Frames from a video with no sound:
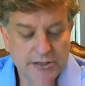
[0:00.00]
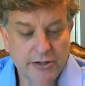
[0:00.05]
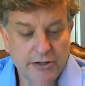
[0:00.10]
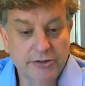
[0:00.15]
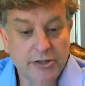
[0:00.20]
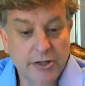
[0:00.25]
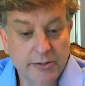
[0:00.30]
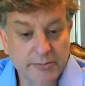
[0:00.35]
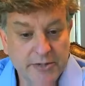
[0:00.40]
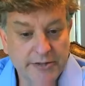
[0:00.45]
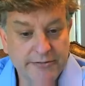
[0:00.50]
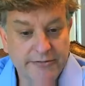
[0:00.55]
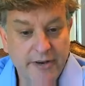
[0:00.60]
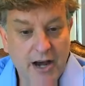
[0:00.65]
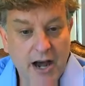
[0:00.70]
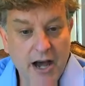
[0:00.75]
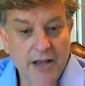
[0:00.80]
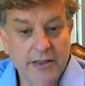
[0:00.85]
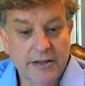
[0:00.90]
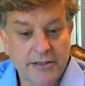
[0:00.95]
So in terms
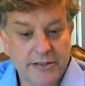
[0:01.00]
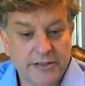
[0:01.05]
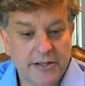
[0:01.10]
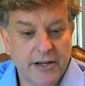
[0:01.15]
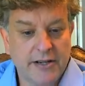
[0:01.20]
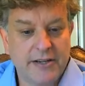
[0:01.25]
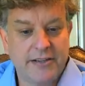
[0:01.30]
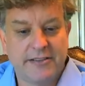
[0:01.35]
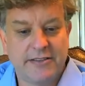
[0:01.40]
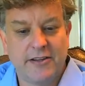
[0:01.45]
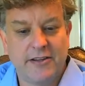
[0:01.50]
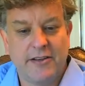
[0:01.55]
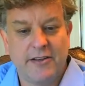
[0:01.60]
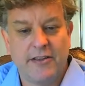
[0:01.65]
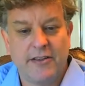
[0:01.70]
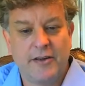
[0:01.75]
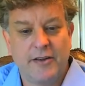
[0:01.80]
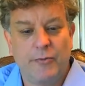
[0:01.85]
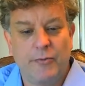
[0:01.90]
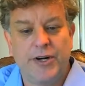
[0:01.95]
of other studies
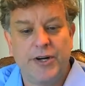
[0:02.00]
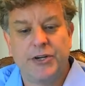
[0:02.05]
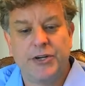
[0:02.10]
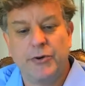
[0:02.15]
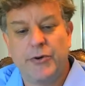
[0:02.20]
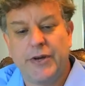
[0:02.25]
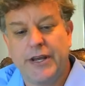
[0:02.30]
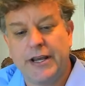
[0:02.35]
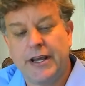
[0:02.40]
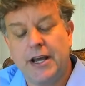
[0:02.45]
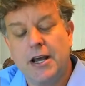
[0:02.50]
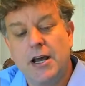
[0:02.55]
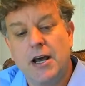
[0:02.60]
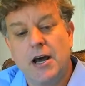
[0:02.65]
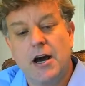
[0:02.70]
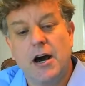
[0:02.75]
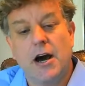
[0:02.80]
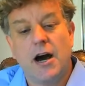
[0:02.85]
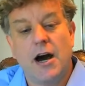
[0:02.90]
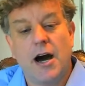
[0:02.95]
that we're doing,
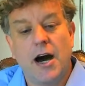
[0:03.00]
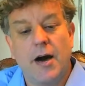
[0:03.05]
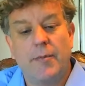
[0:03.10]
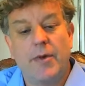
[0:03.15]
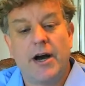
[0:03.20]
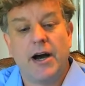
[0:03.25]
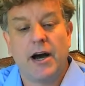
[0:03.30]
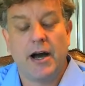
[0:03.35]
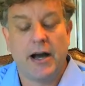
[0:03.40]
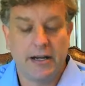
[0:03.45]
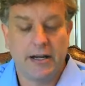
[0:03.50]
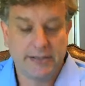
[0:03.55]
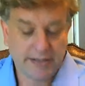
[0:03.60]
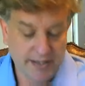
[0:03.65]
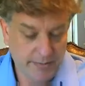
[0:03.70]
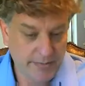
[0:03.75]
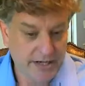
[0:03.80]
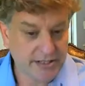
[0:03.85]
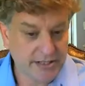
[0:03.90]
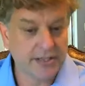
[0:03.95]
as
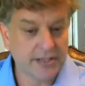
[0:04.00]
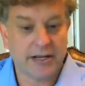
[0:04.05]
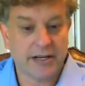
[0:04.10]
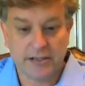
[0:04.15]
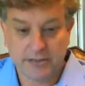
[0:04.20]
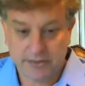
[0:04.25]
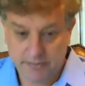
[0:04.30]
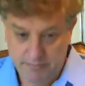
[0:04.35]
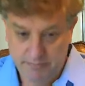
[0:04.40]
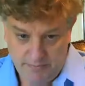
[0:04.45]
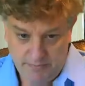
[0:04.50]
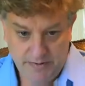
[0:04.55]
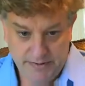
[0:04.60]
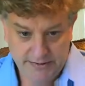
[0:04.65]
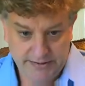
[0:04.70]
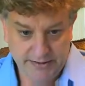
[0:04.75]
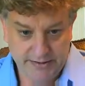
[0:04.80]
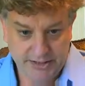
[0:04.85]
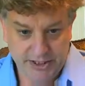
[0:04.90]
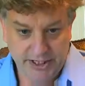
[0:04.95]
I mentioned, there's
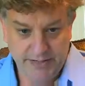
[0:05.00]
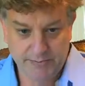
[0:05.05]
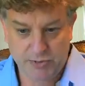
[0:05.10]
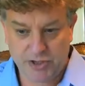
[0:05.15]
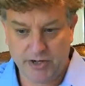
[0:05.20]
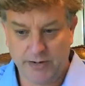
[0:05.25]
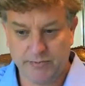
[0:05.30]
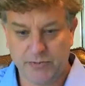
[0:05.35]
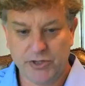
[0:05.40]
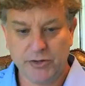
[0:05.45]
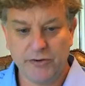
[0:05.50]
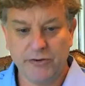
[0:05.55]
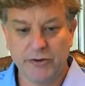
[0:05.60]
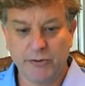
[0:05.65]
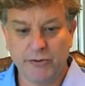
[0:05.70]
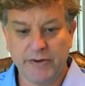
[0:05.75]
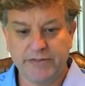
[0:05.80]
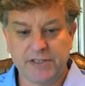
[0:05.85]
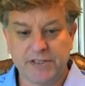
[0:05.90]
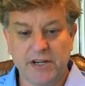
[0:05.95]
this gene TREM2
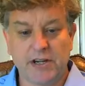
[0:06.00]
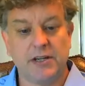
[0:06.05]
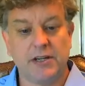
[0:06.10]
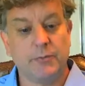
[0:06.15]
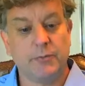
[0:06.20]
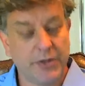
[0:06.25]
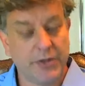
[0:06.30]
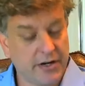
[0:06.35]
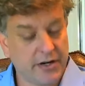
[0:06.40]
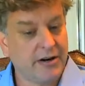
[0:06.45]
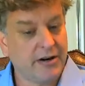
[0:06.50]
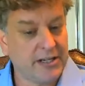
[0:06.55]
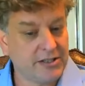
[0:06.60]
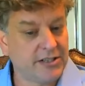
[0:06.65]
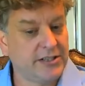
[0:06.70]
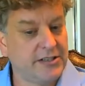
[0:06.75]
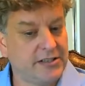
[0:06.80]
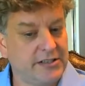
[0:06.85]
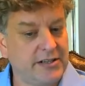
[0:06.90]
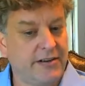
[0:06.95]
that we've studied, but there are
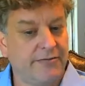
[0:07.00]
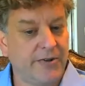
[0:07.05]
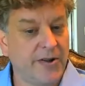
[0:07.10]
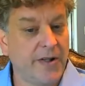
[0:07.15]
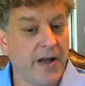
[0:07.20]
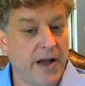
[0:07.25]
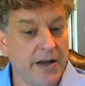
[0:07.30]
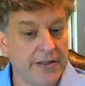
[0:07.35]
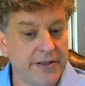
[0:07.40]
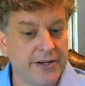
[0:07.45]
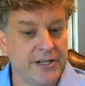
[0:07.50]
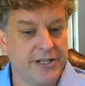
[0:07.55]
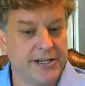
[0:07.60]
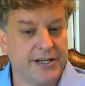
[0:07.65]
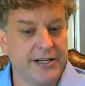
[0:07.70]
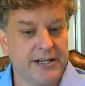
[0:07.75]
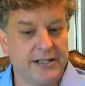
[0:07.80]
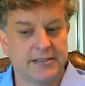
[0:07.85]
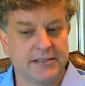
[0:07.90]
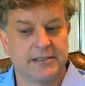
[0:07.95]
actually several other
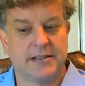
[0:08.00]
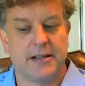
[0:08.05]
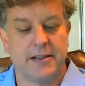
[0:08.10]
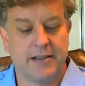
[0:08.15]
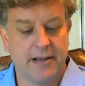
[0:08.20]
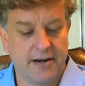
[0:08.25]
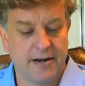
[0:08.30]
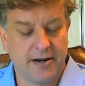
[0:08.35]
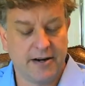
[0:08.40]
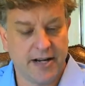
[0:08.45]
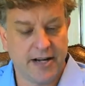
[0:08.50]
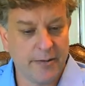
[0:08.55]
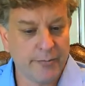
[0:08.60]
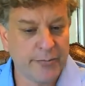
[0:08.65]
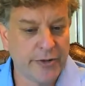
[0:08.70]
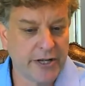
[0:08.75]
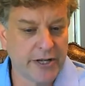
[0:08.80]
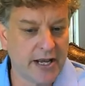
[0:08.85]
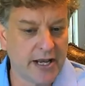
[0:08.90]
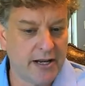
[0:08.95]
genes that are
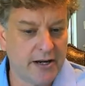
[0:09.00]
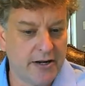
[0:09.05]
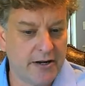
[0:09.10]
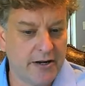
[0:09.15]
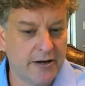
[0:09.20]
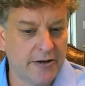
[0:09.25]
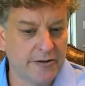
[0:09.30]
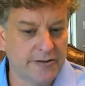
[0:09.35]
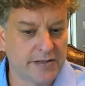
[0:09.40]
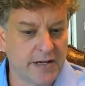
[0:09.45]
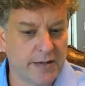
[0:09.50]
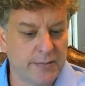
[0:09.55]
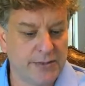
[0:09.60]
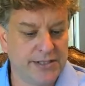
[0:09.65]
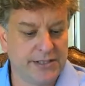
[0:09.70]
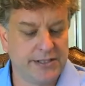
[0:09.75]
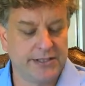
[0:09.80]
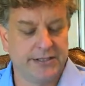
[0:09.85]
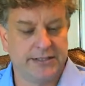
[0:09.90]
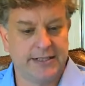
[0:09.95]
implicated in
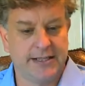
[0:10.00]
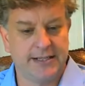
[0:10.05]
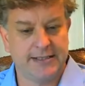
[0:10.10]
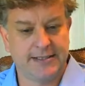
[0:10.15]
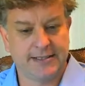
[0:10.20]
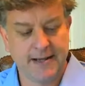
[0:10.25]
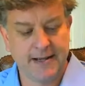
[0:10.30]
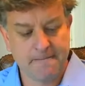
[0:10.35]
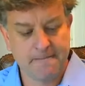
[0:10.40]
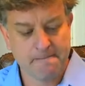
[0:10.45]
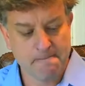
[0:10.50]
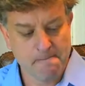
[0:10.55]
Alzheimer's disease